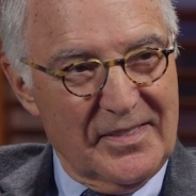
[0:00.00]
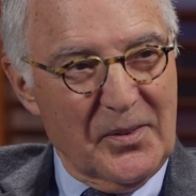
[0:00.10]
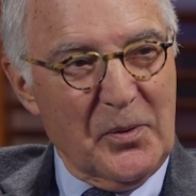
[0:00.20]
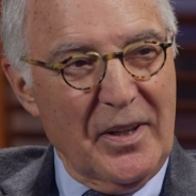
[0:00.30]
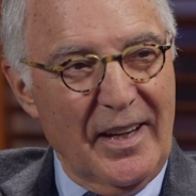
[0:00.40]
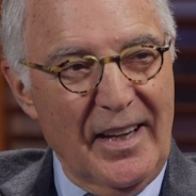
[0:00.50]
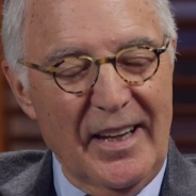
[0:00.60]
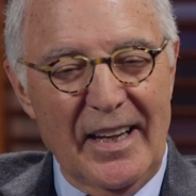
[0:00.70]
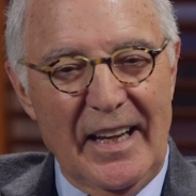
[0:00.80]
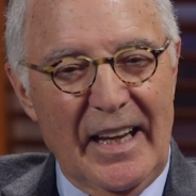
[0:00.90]
Hmm. Okay?
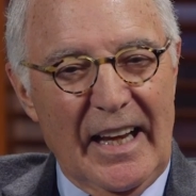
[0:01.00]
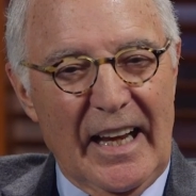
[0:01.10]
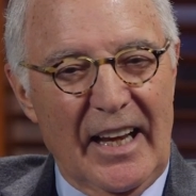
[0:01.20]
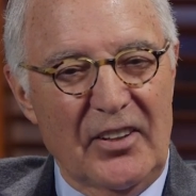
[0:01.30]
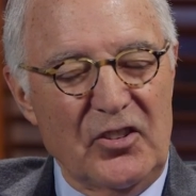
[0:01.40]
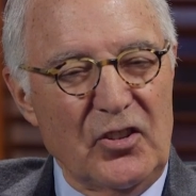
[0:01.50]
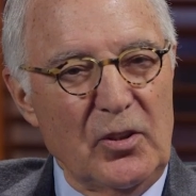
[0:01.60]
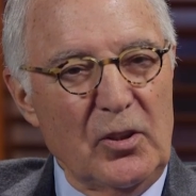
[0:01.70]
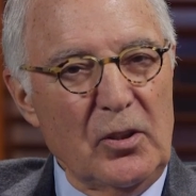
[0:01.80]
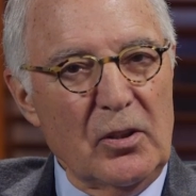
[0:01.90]
Mm. And
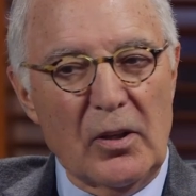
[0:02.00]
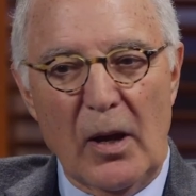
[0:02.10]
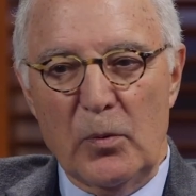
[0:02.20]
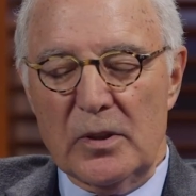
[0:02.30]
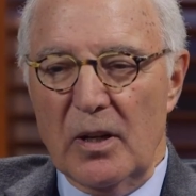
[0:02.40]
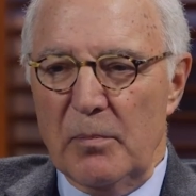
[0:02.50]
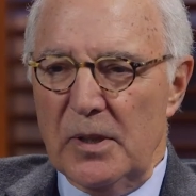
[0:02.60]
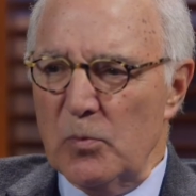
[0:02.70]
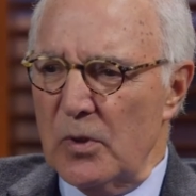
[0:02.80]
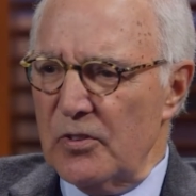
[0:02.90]
she, I would come
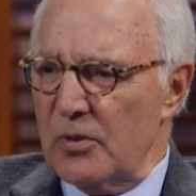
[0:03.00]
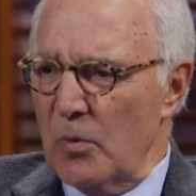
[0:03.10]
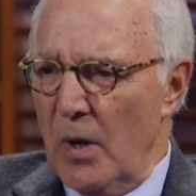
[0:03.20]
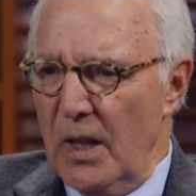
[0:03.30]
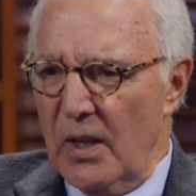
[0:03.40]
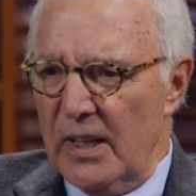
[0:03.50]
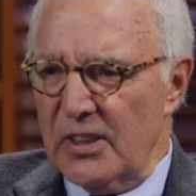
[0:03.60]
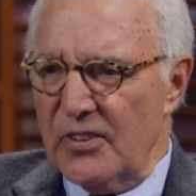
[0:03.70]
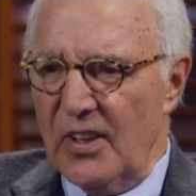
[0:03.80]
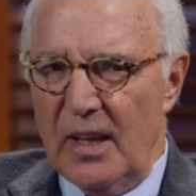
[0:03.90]
in once in a while,
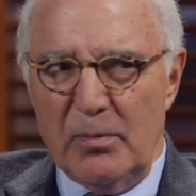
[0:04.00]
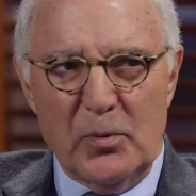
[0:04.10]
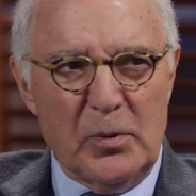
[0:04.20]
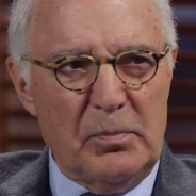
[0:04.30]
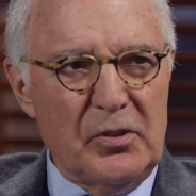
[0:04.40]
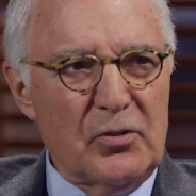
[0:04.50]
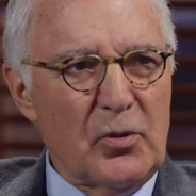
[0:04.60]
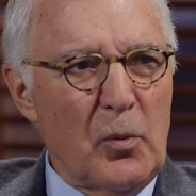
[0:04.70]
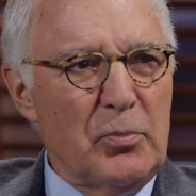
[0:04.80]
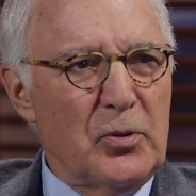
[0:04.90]
and the table would be
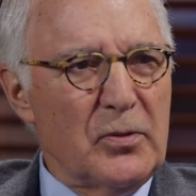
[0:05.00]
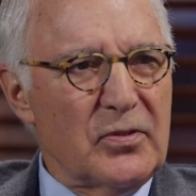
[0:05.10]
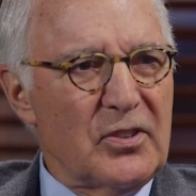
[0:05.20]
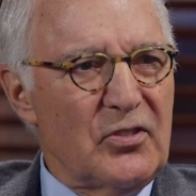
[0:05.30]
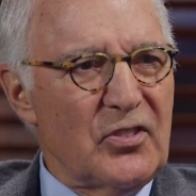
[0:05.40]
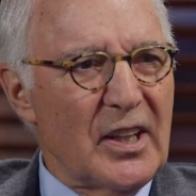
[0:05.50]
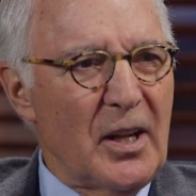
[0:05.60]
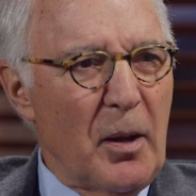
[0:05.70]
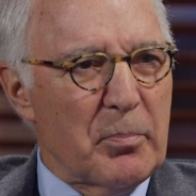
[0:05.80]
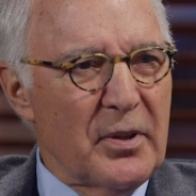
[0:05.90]
so beautifully set
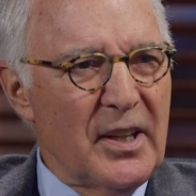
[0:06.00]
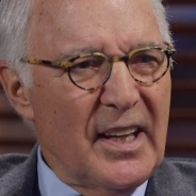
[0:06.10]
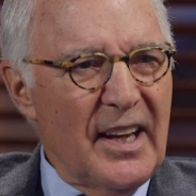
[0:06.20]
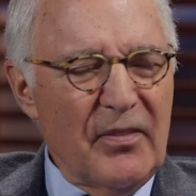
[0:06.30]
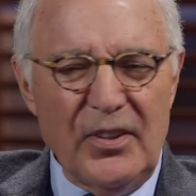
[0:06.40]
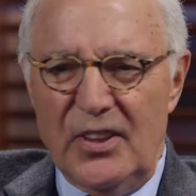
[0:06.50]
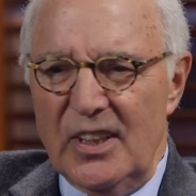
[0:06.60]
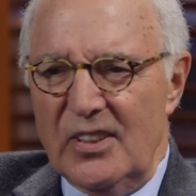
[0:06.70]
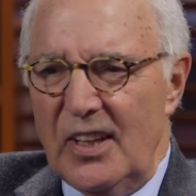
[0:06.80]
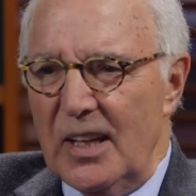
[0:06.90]
up
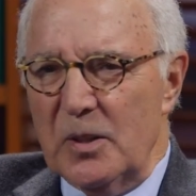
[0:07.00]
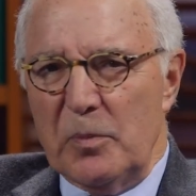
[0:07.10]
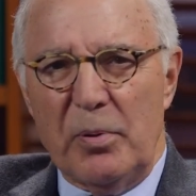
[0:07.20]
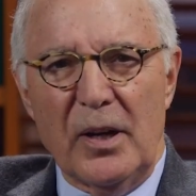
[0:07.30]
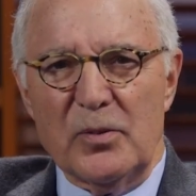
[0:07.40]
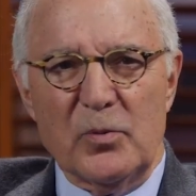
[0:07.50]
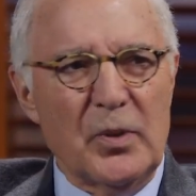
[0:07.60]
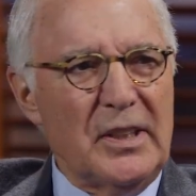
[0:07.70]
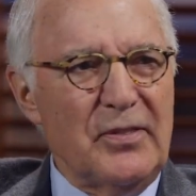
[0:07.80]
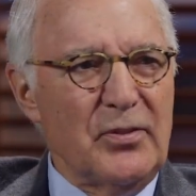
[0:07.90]
everything taken apart and
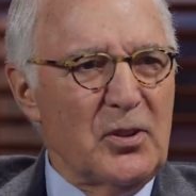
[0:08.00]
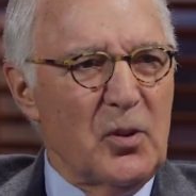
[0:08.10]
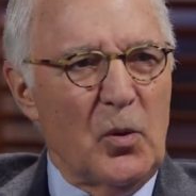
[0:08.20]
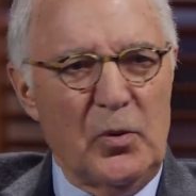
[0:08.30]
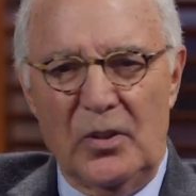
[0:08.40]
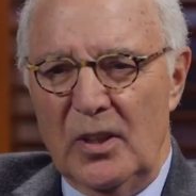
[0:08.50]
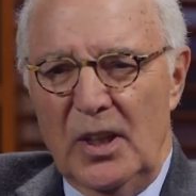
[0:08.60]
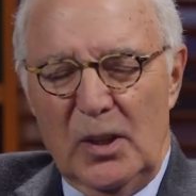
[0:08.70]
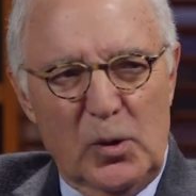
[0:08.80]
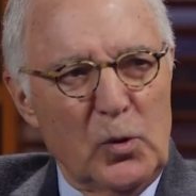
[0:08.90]
ready for, to go the
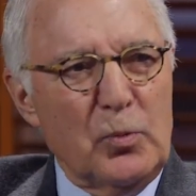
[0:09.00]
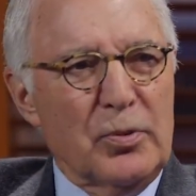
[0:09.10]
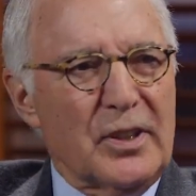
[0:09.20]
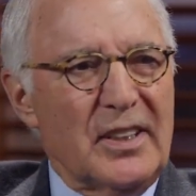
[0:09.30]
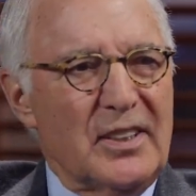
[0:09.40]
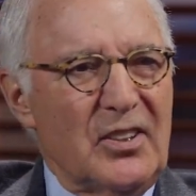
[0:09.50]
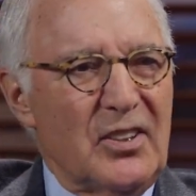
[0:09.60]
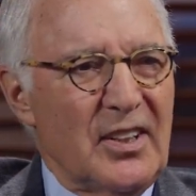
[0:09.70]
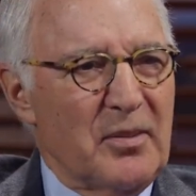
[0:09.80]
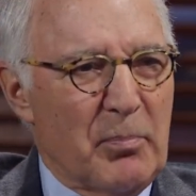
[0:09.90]
lubricant,
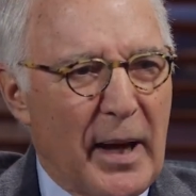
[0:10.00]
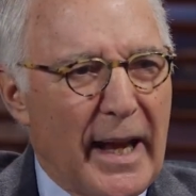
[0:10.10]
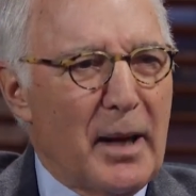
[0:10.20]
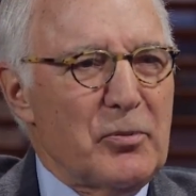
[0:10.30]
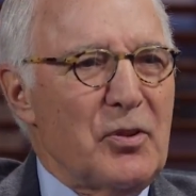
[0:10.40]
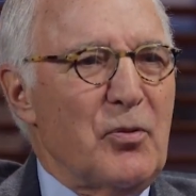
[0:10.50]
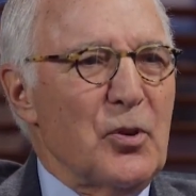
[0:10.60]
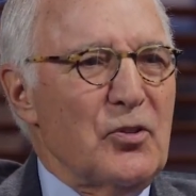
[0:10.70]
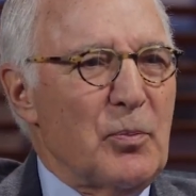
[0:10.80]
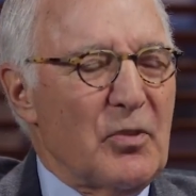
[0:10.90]
the biopsy
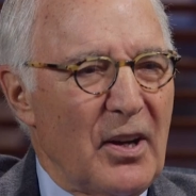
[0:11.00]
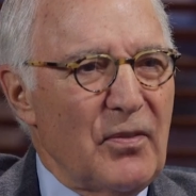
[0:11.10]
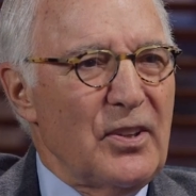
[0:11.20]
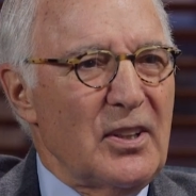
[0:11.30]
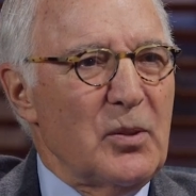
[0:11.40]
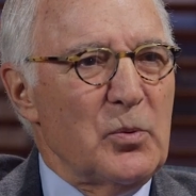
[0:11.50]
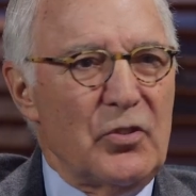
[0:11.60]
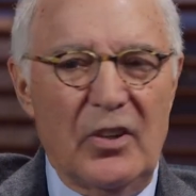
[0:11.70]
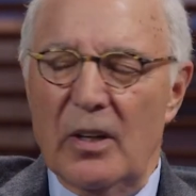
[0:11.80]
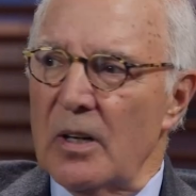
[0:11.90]
forceps, everything
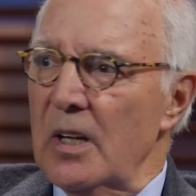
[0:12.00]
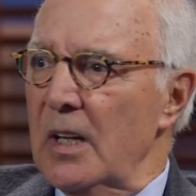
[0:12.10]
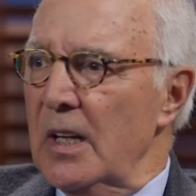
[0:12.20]
was there.